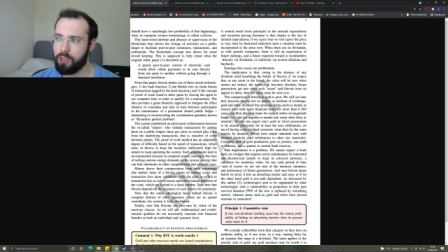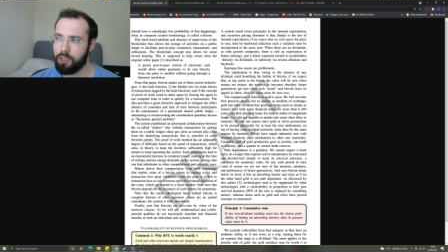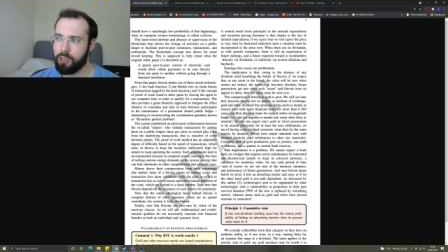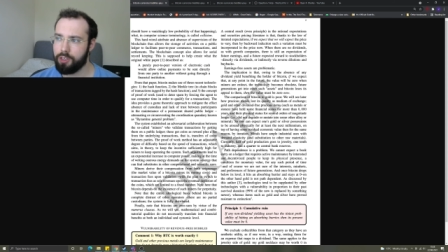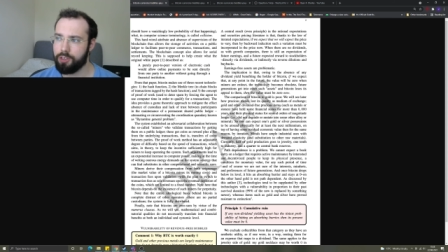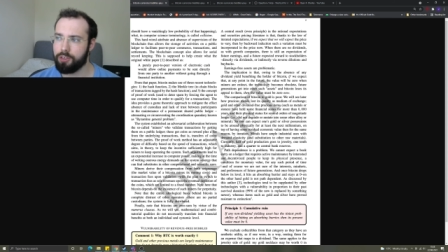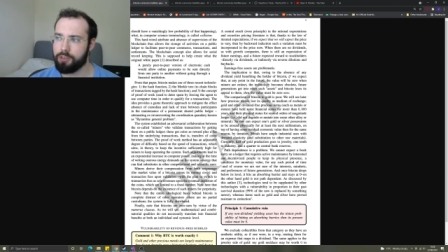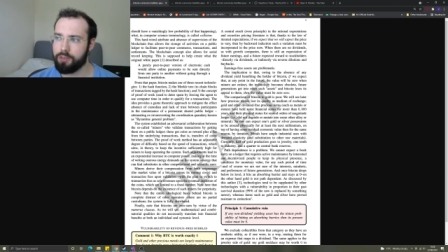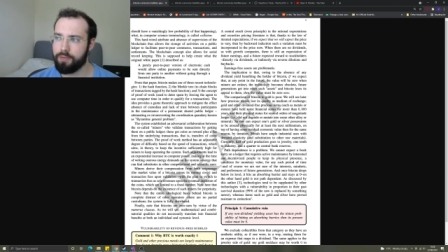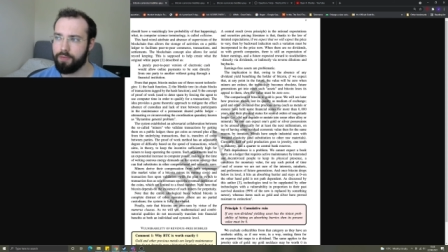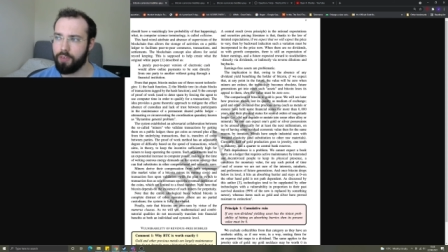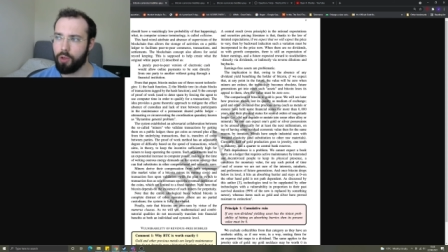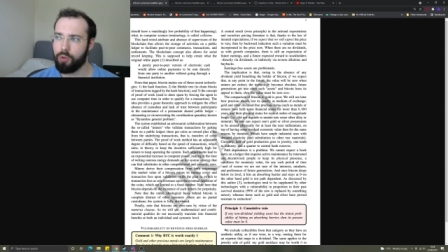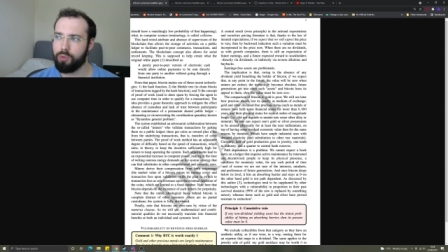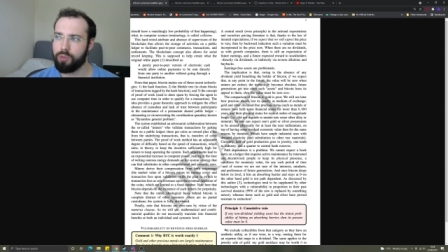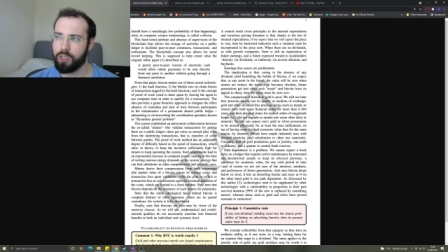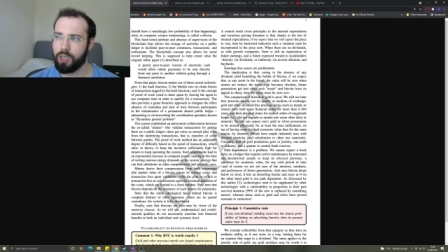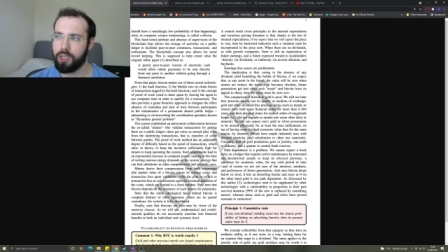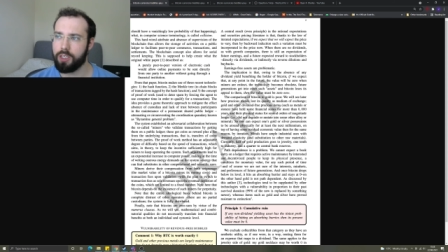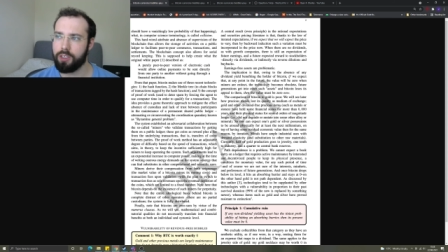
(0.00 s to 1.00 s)
you know, the
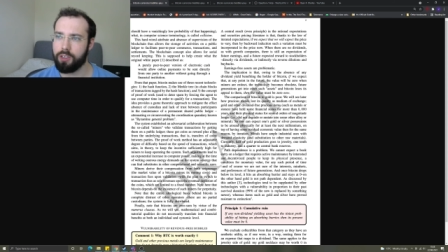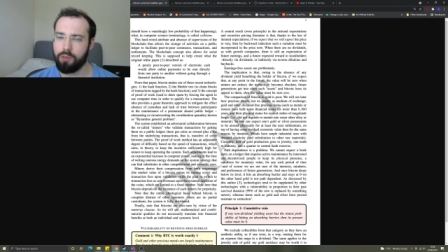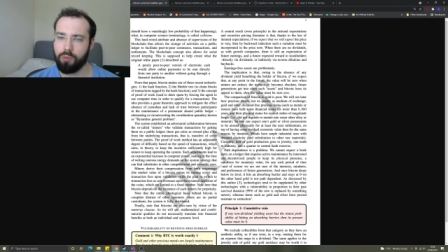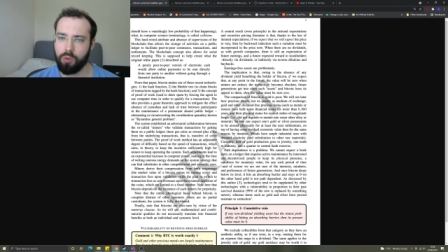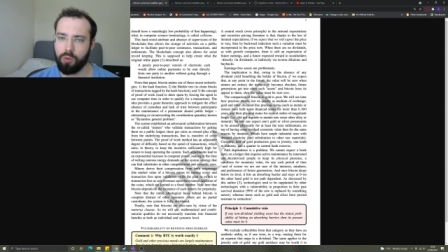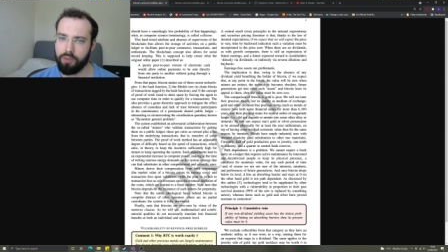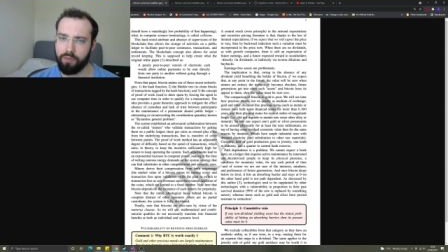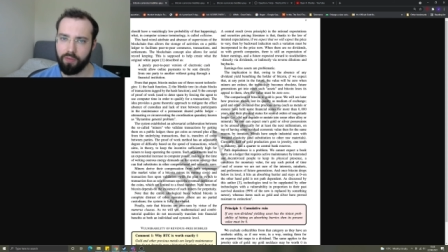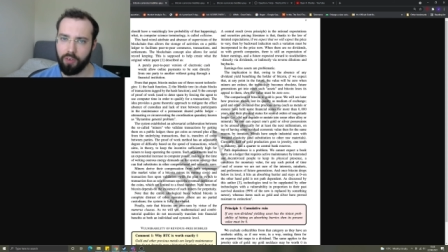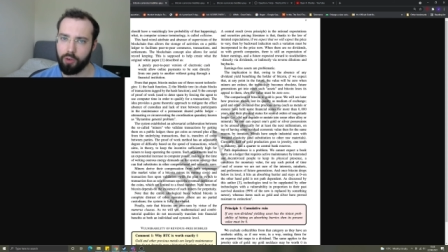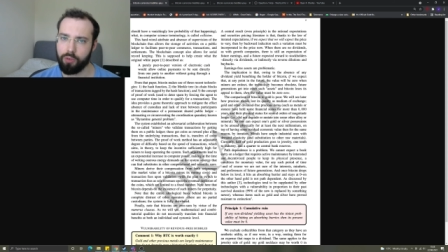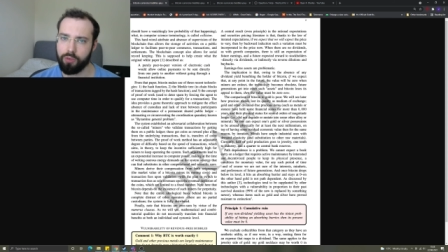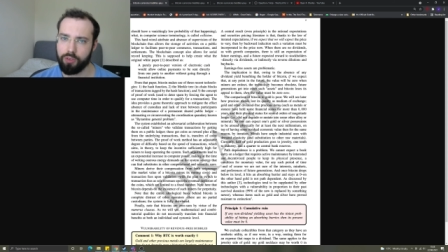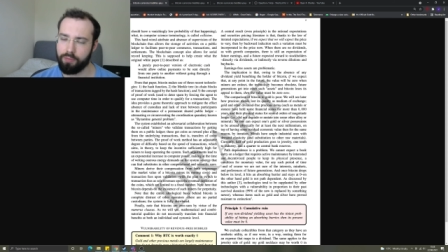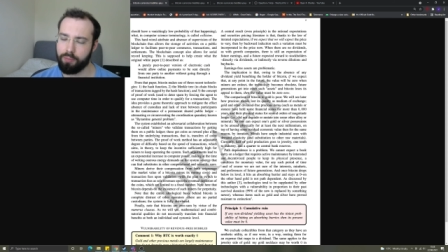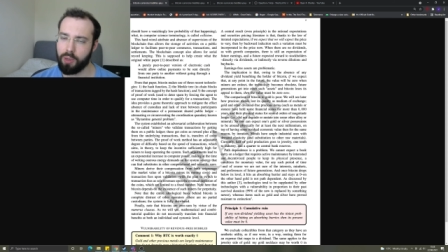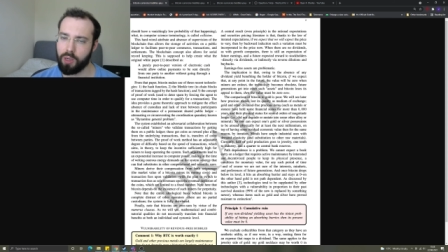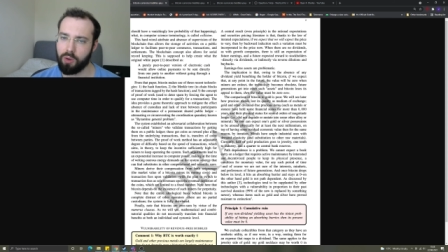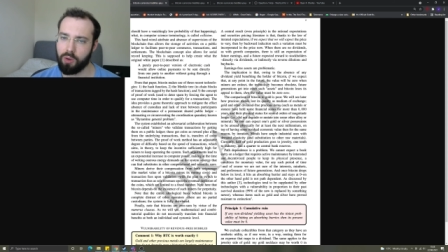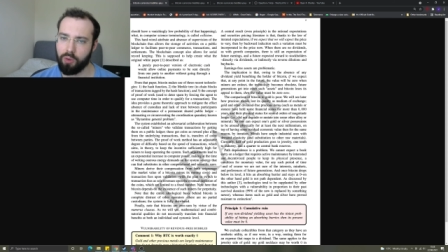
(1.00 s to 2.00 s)
float, I don't know what the float
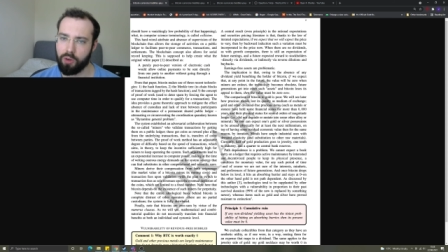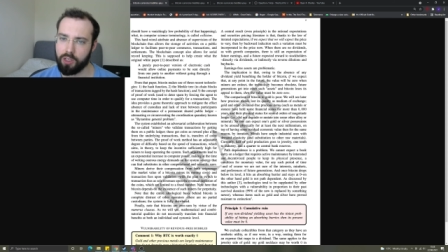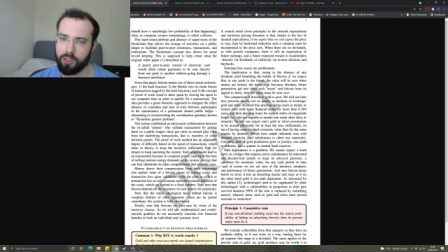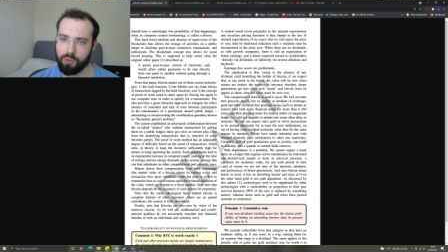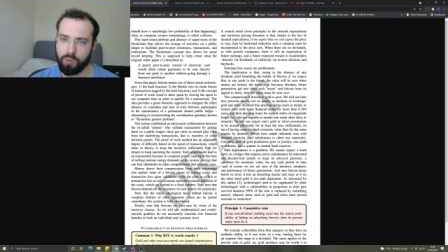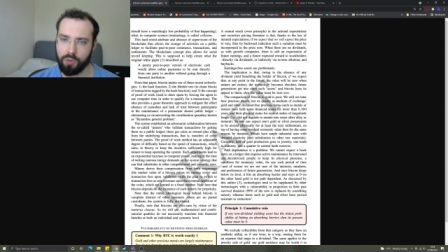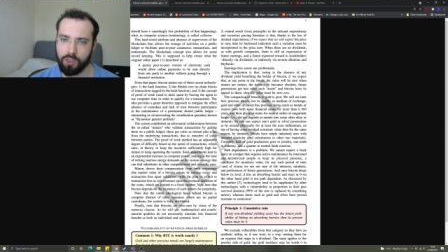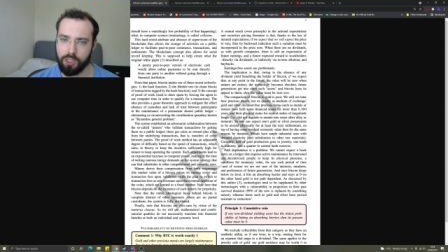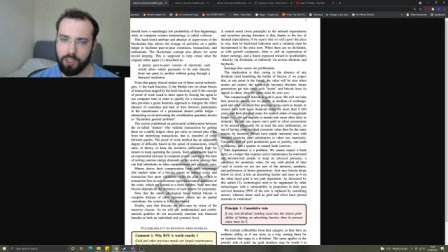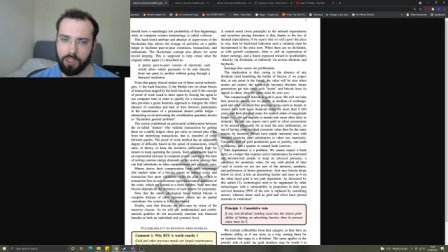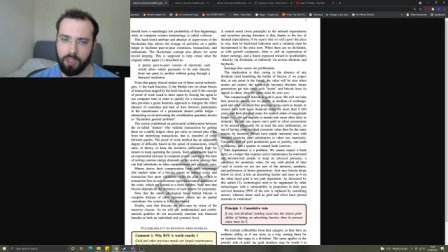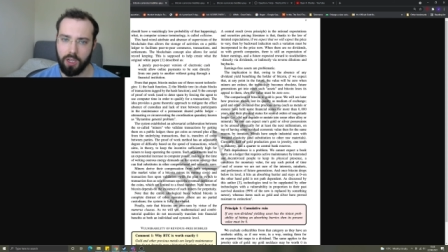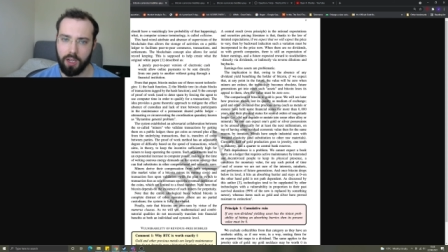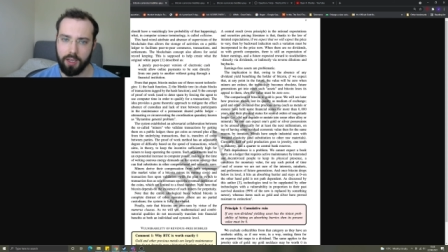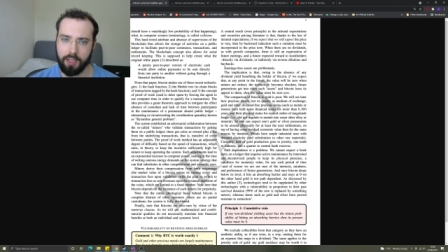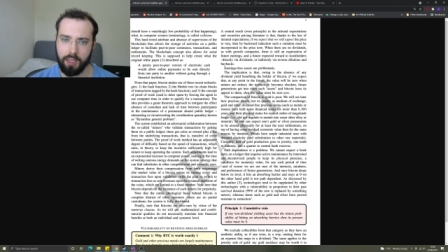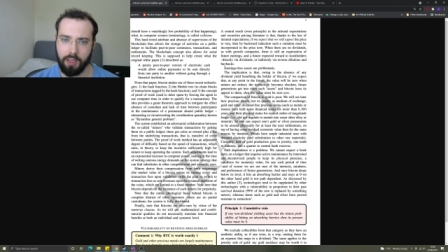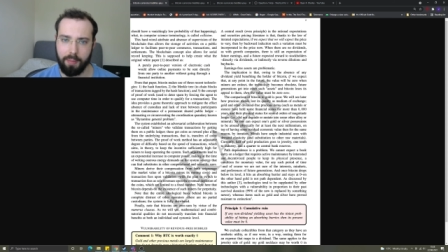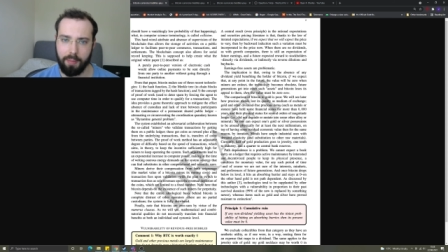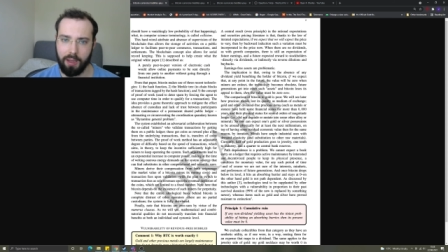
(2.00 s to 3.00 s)
of Bitcoin is, which is
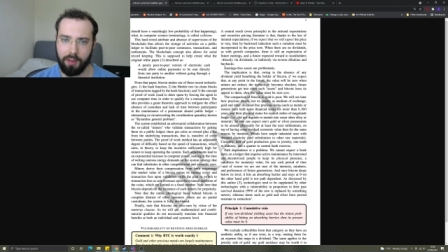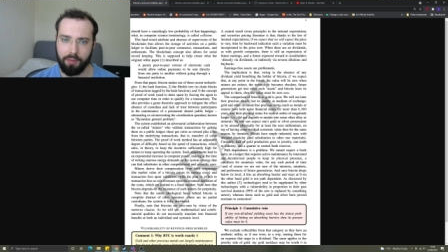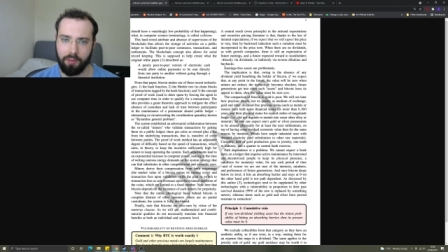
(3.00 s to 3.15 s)
like the amount,